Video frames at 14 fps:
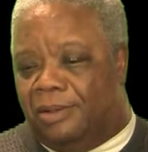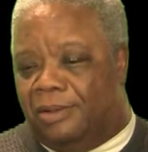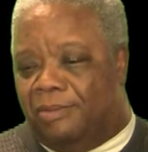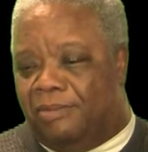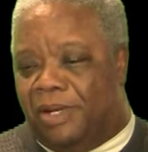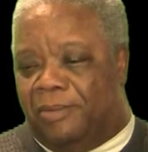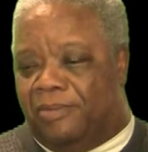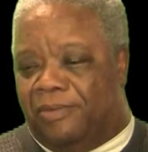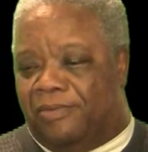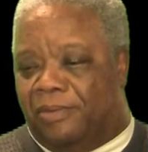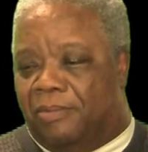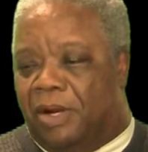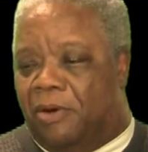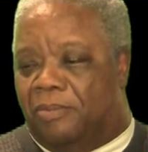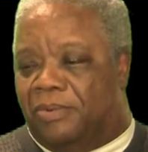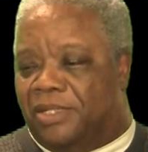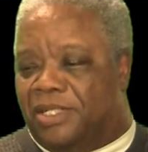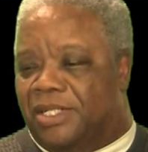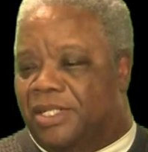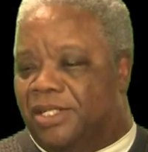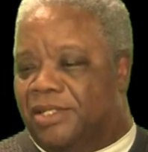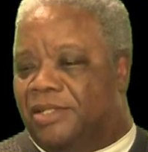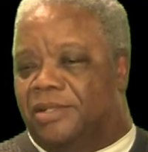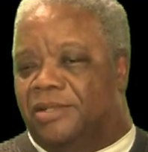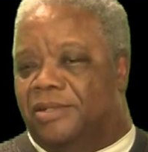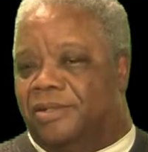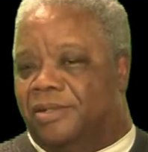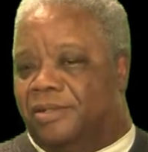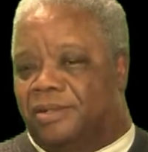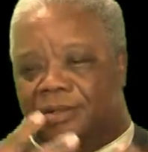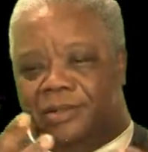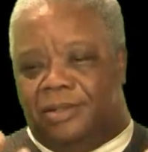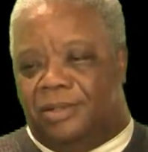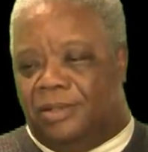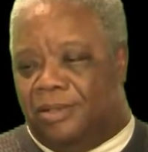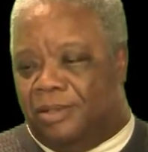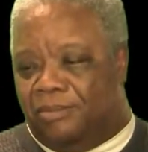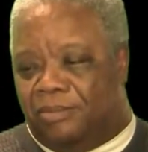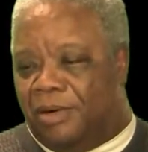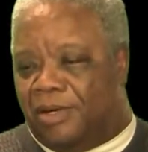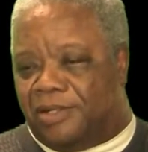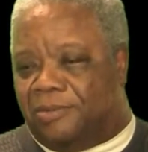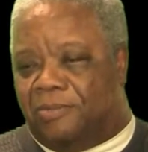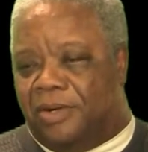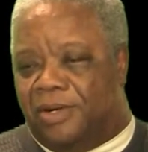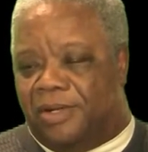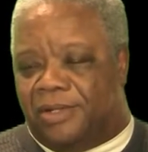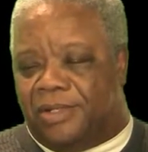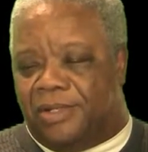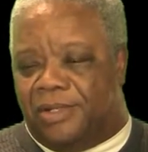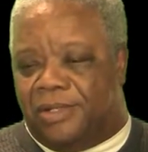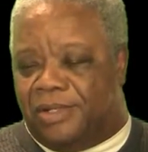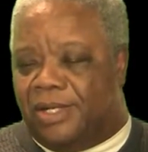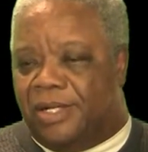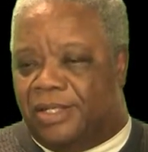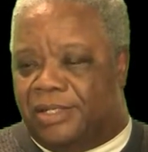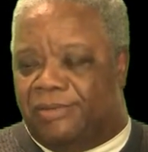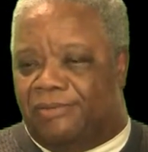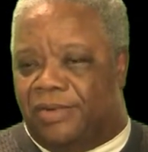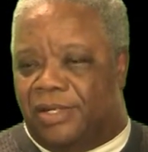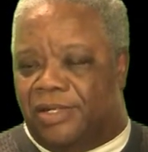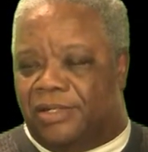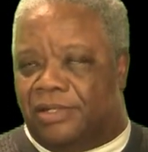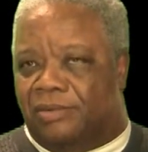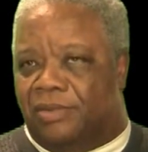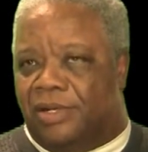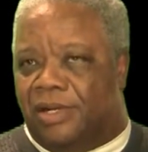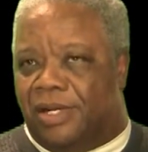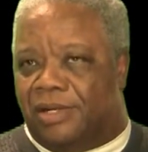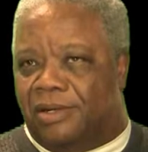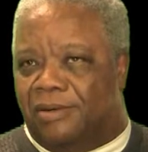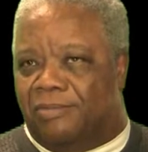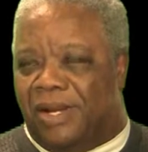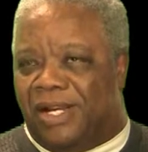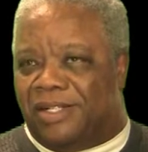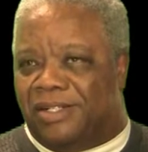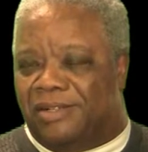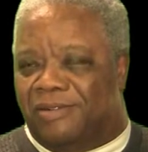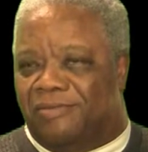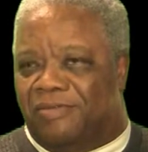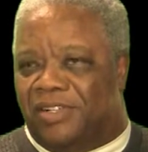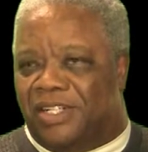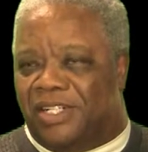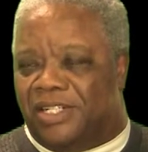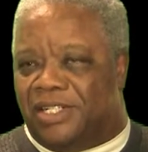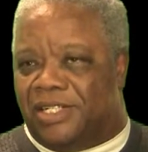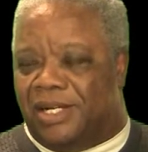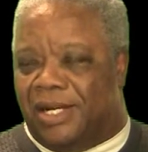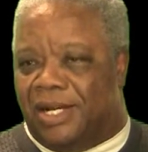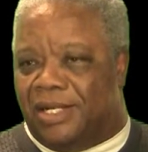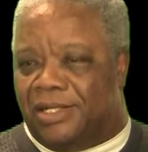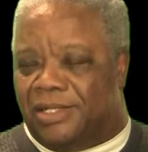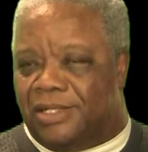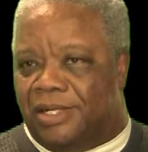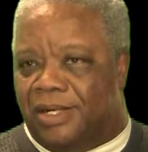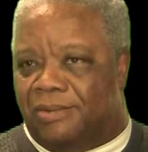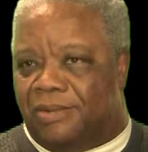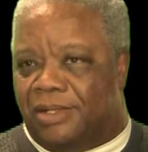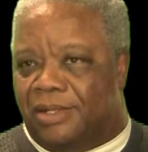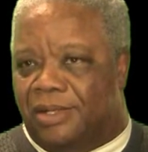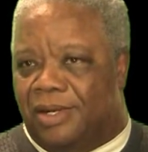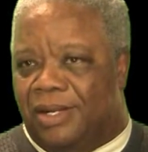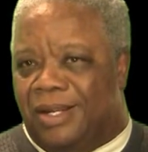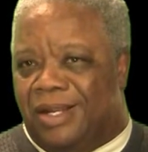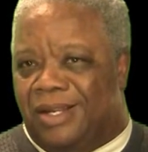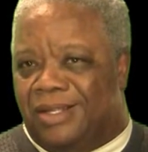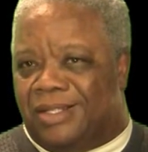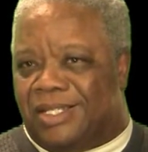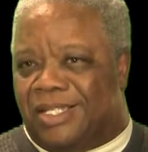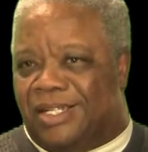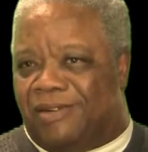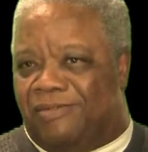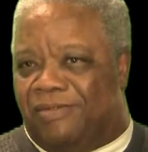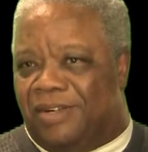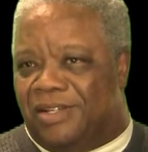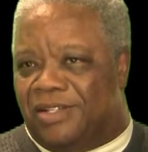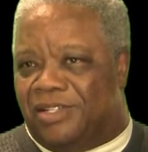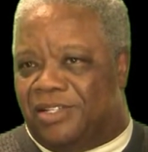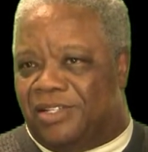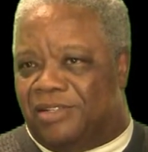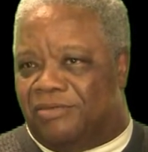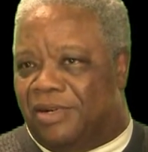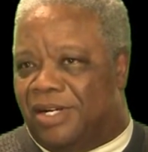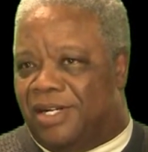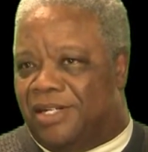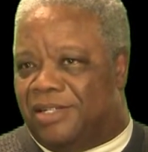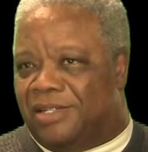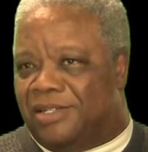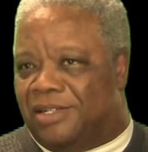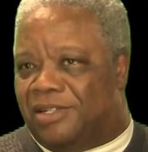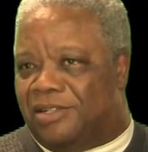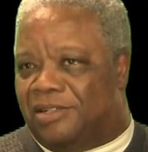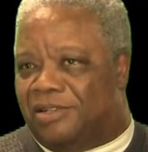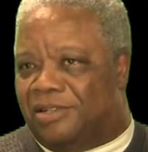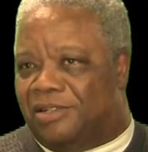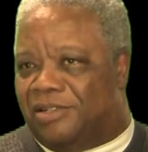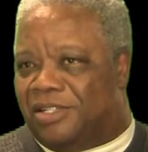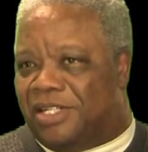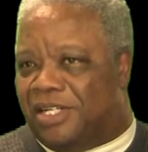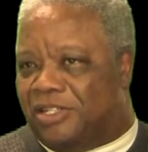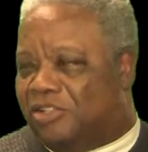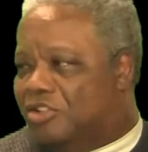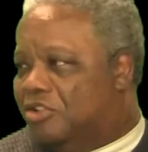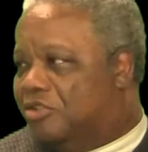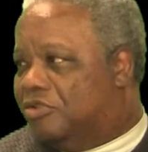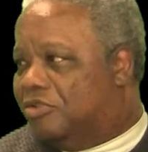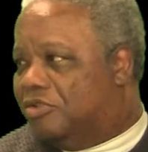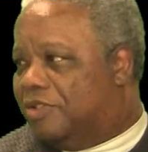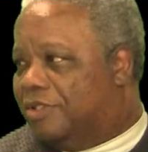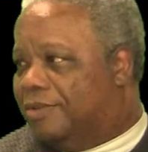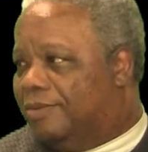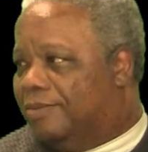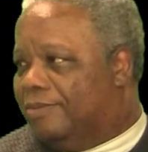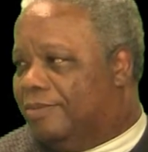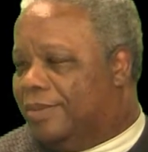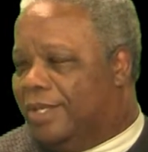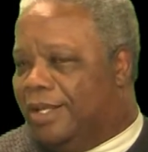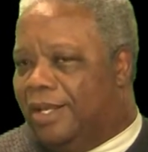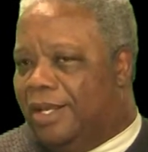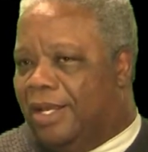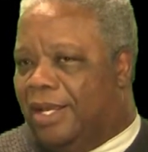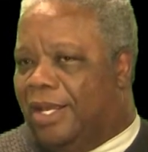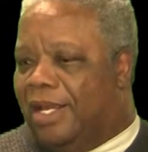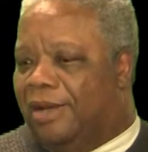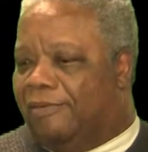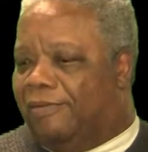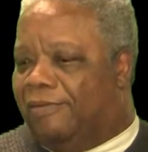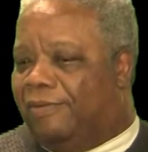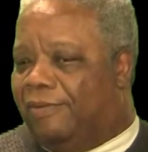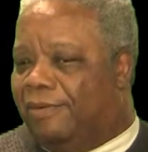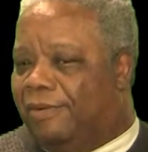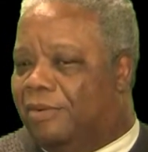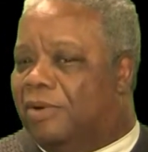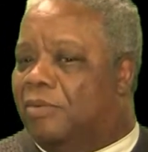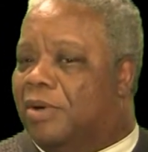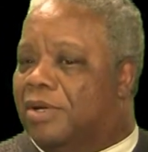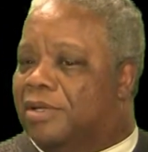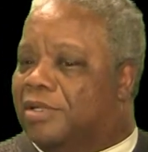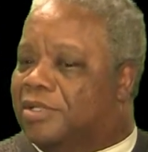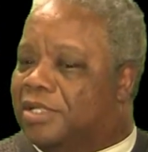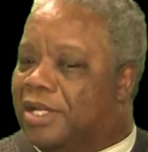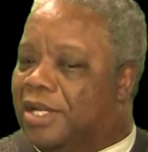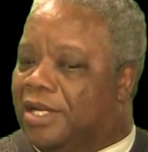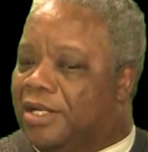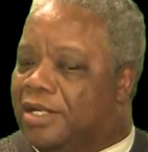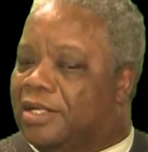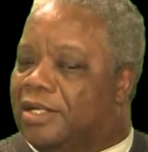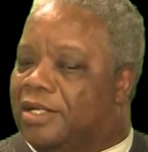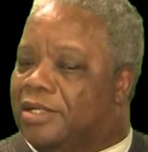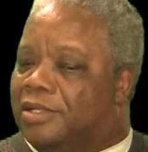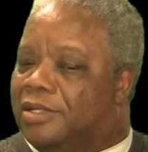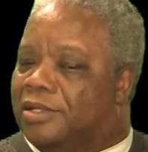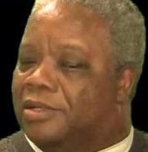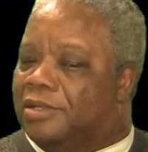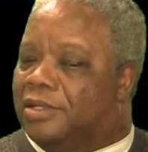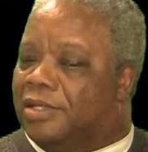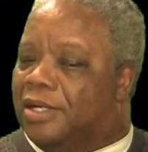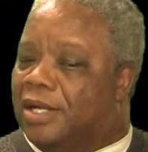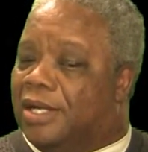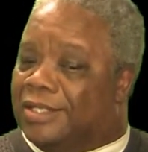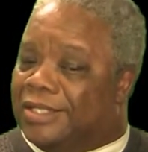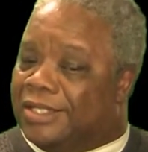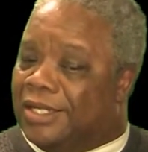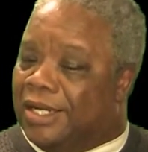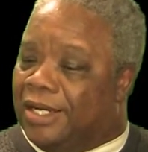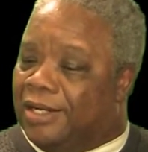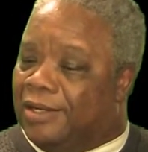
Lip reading: people from hopelessness to prosperity. It takes a village. So we're going to have to go back to the village concept. Sick villages raise sick children. If we want to say that these children are sick,